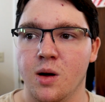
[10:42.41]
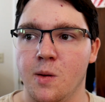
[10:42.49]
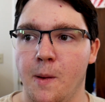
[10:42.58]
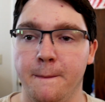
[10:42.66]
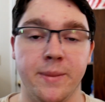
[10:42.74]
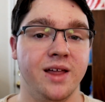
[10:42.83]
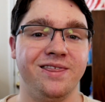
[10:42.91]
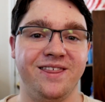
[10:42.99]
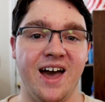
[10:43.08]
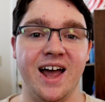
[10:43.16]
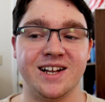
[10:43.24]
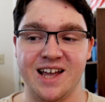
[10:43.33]
But
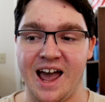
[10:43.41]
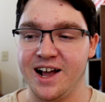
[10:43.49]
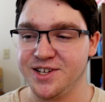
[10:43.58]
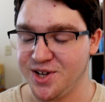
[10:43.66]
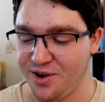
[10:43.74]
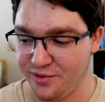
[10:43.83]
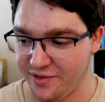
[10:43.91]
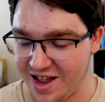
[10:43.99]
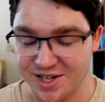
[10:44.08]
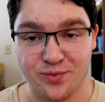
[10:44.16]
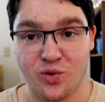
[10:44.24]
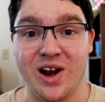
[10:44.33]
that, as
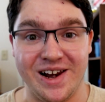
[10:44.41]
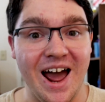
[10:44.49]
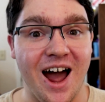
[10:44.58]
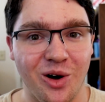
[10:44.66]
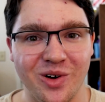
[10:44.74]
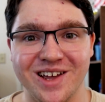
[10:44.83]
of right now,